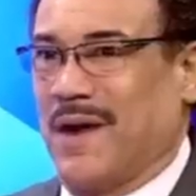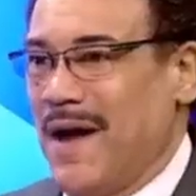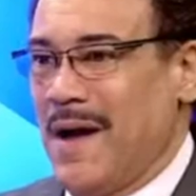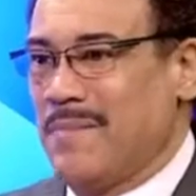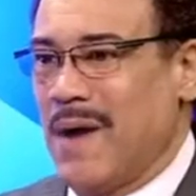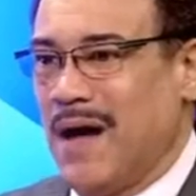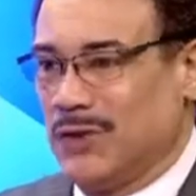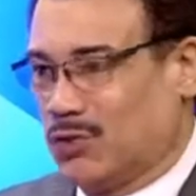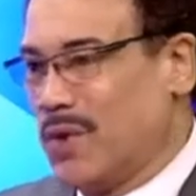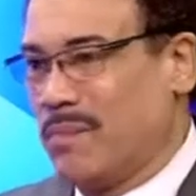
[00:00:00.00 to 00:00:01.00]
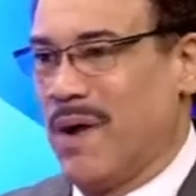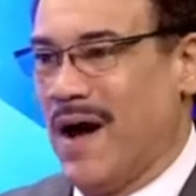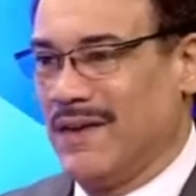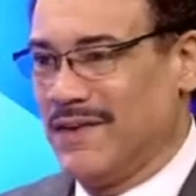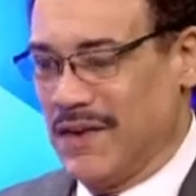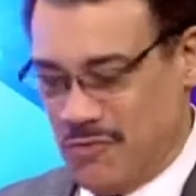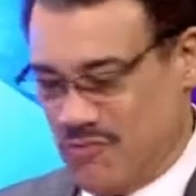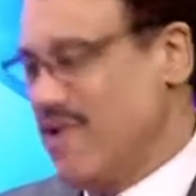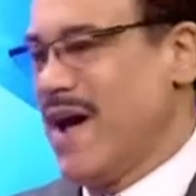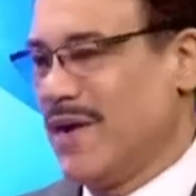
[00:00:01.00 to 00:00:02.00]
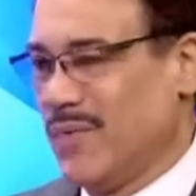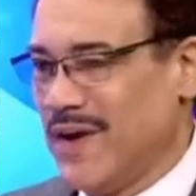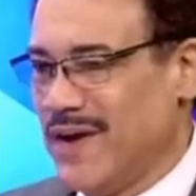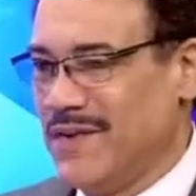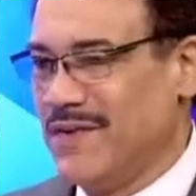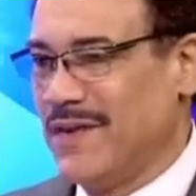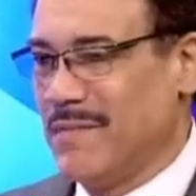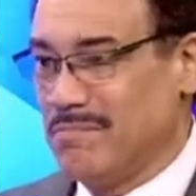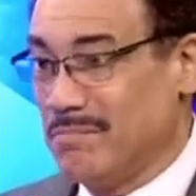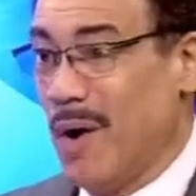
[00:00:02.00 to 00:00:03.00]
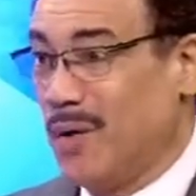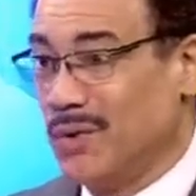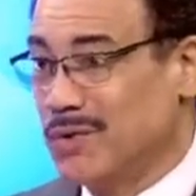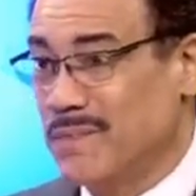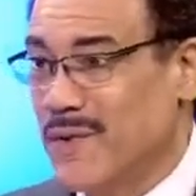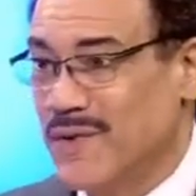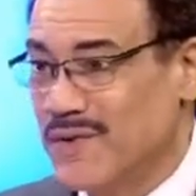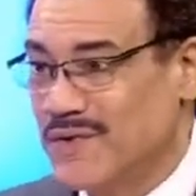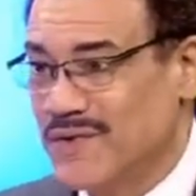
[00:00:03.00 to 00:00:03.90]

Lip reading: high pollen, tree pollen, you got ragweed, you got mold, spurs.